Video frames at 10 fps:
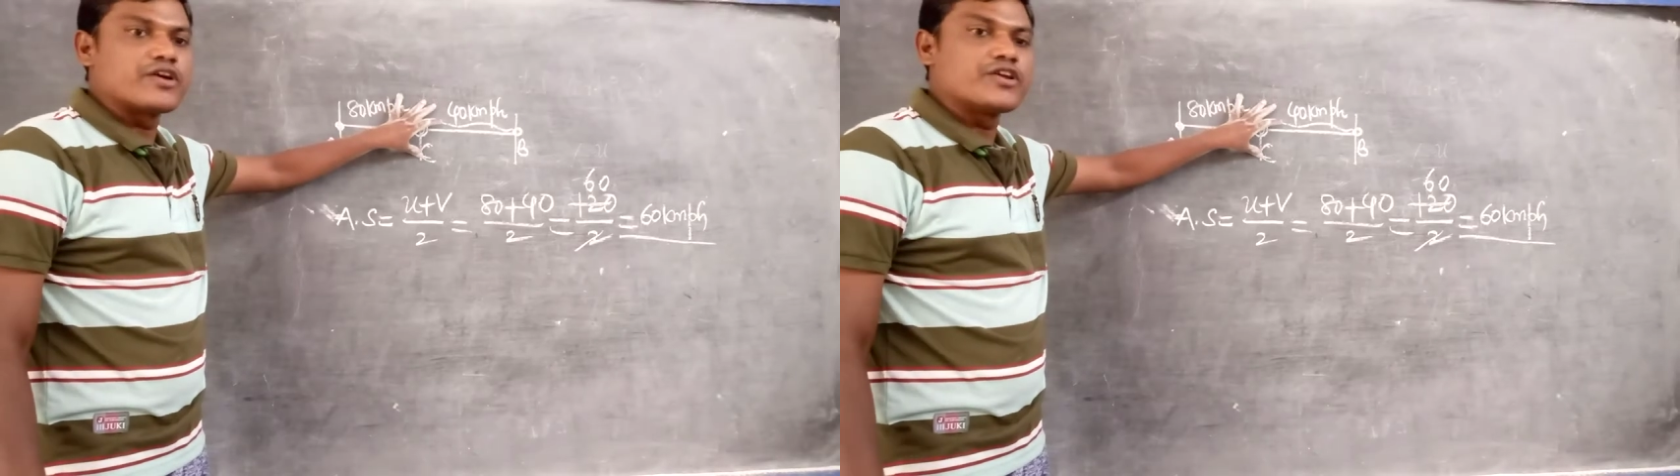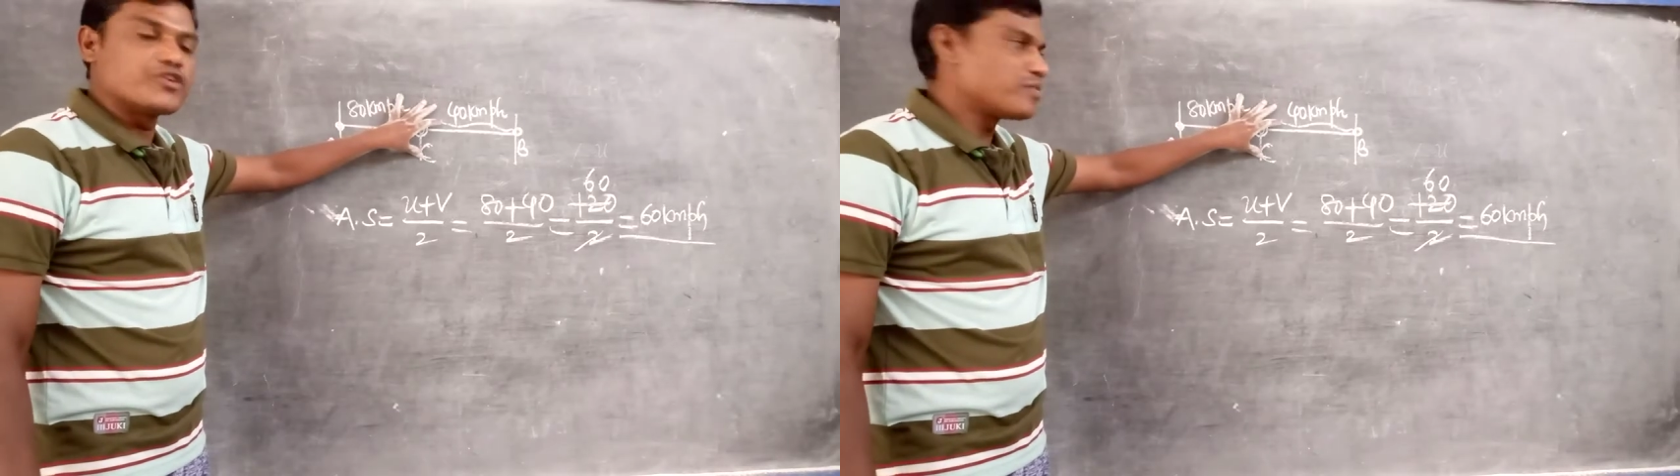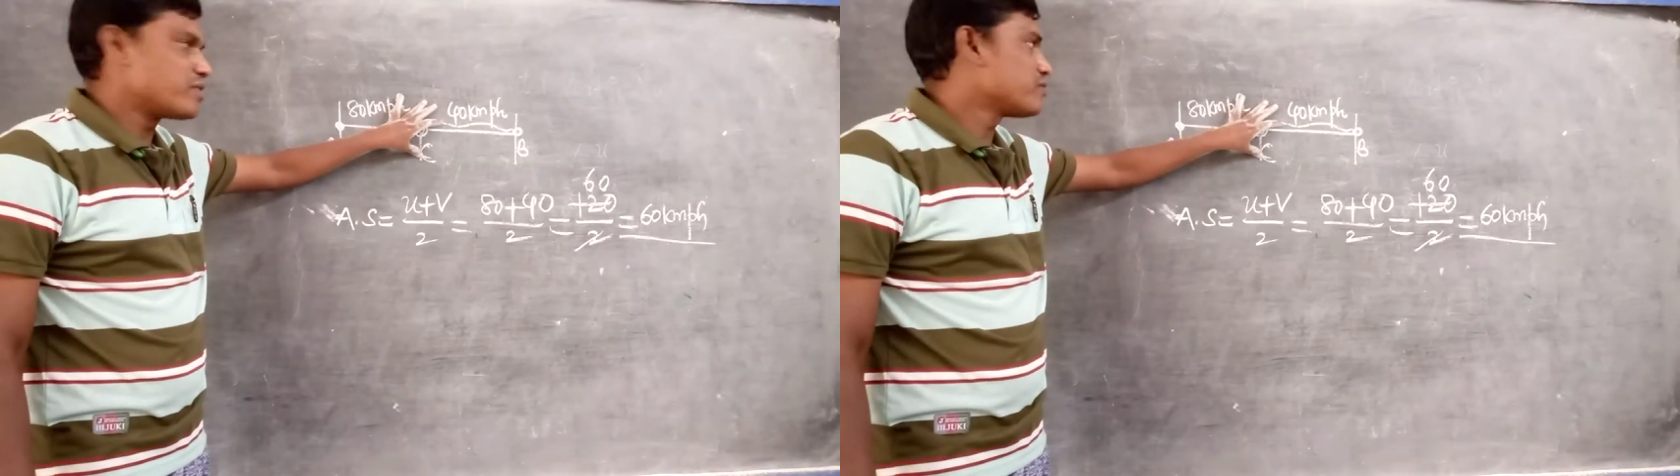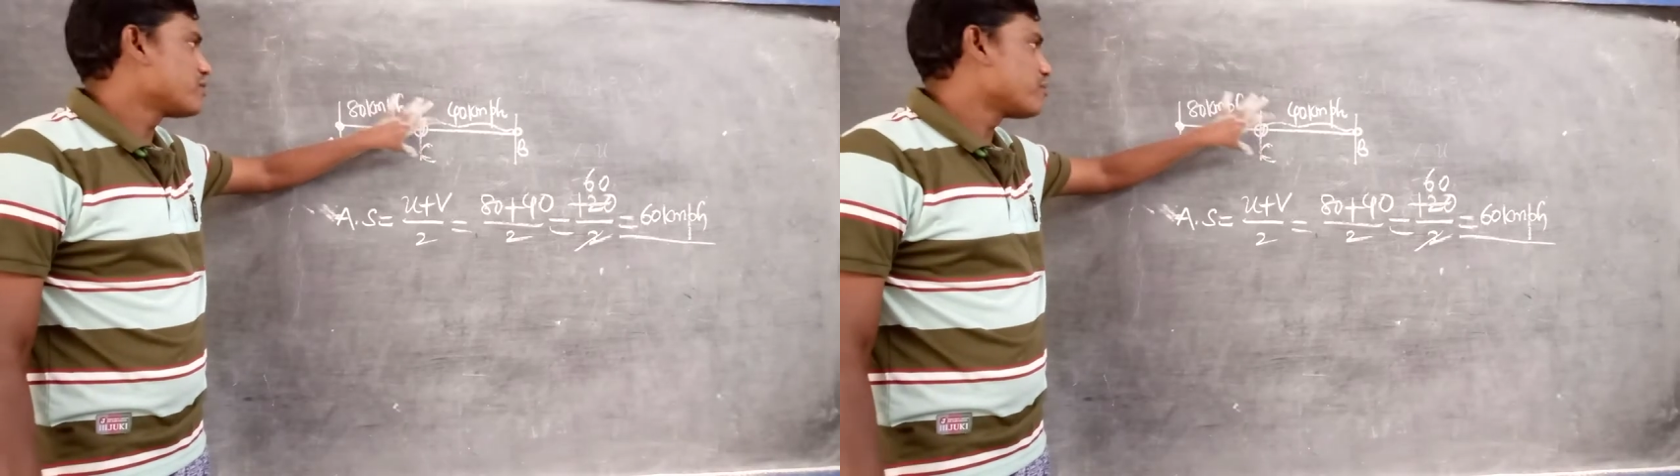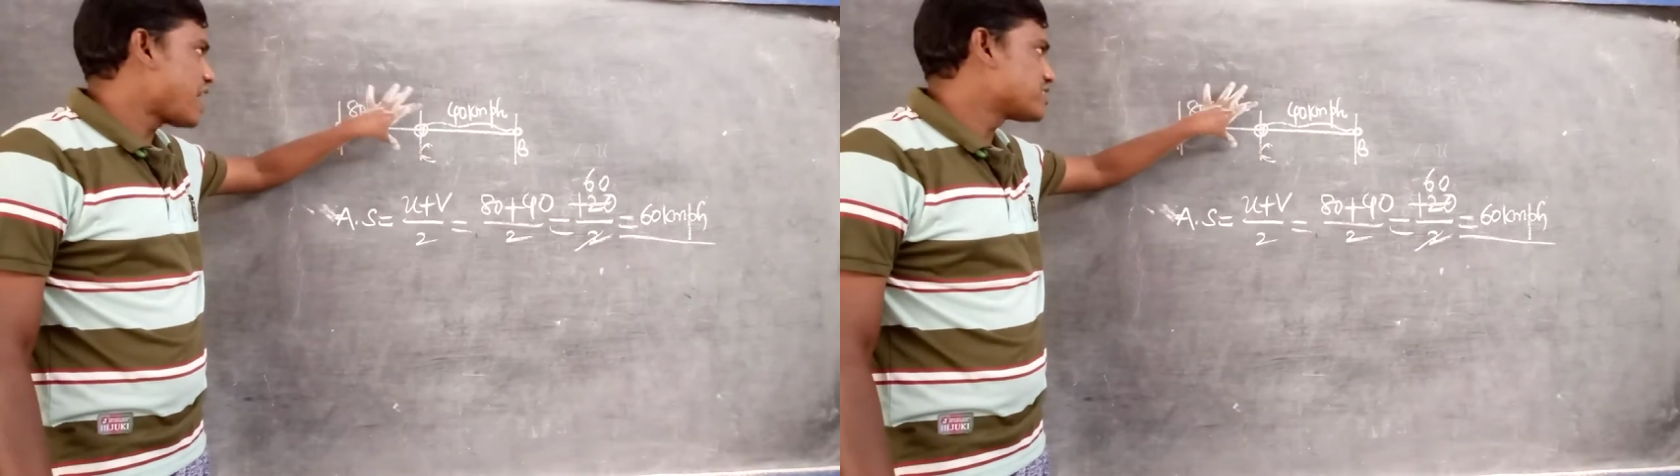
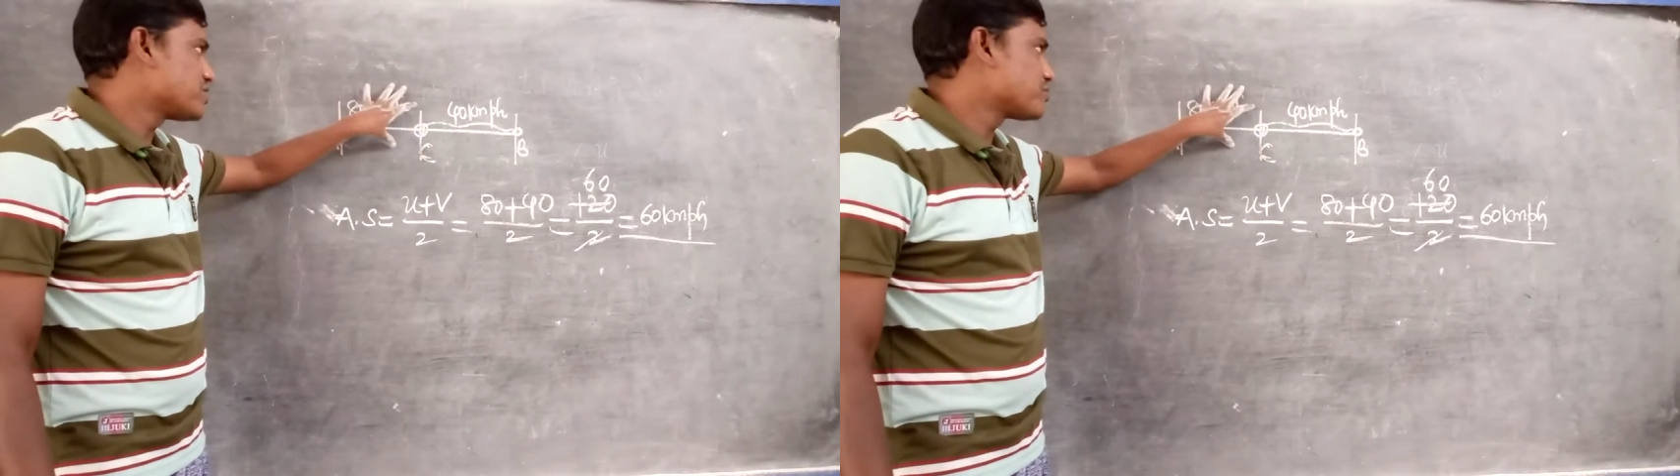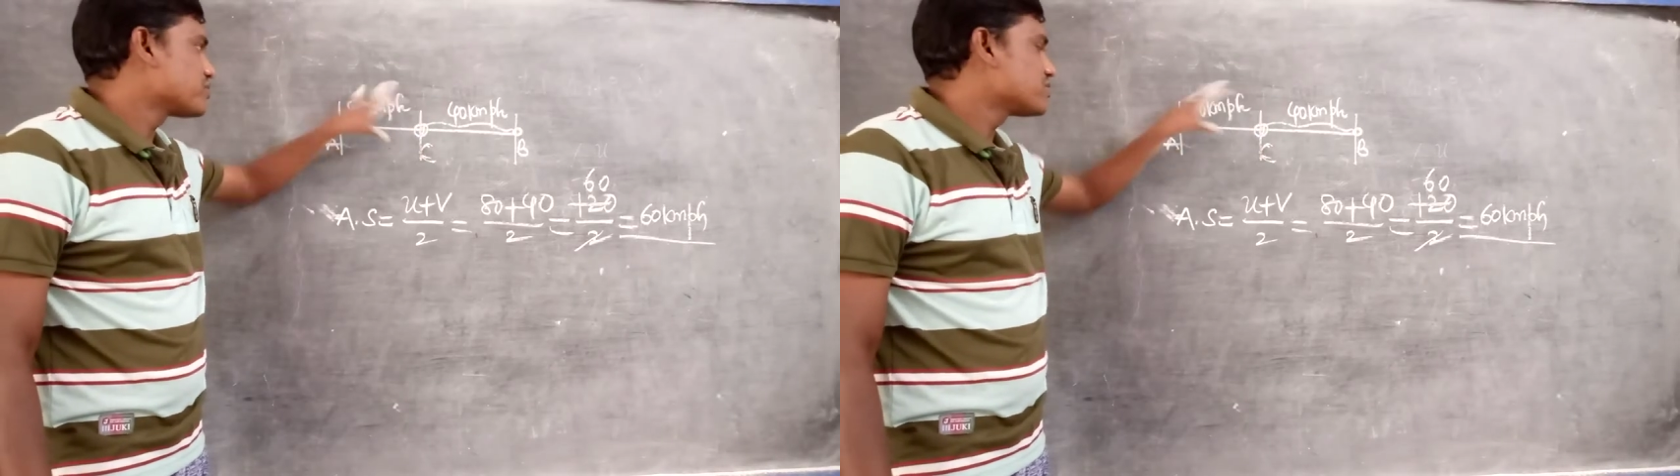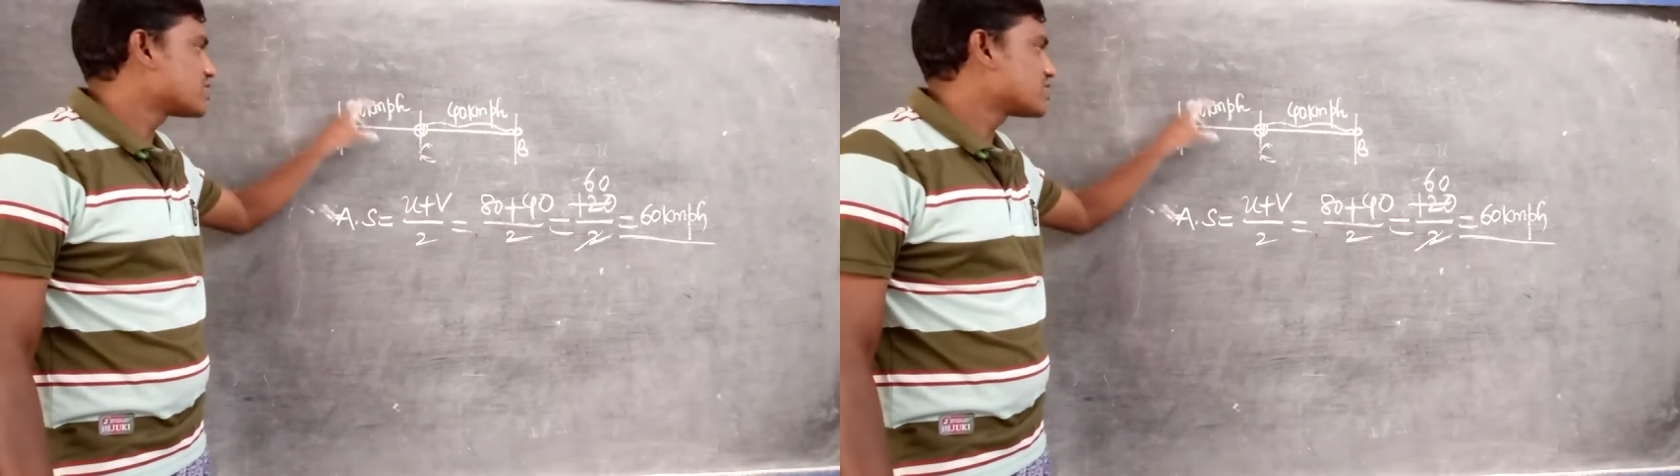magnitude.